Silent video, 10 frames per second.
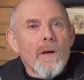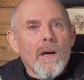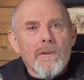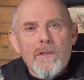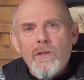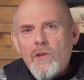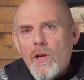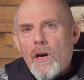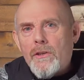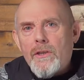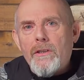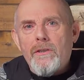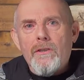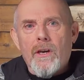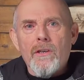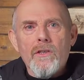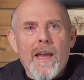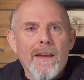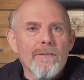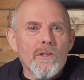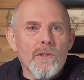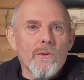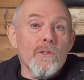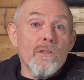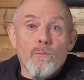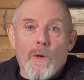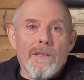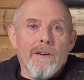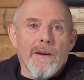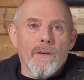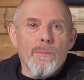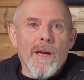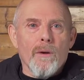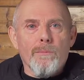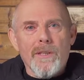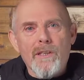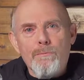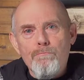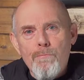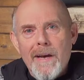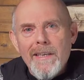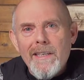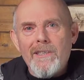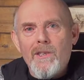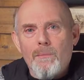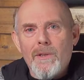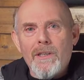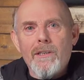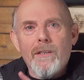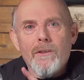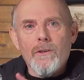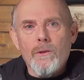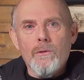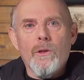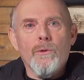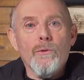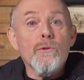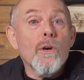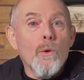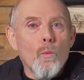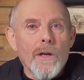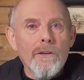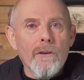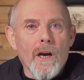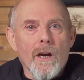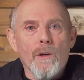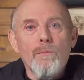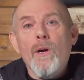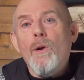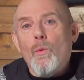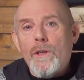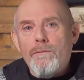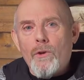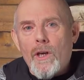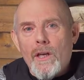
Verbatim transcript: a discharger does have its uses when you're out and about, but it's mainly something that you use when you're at home, when you've got a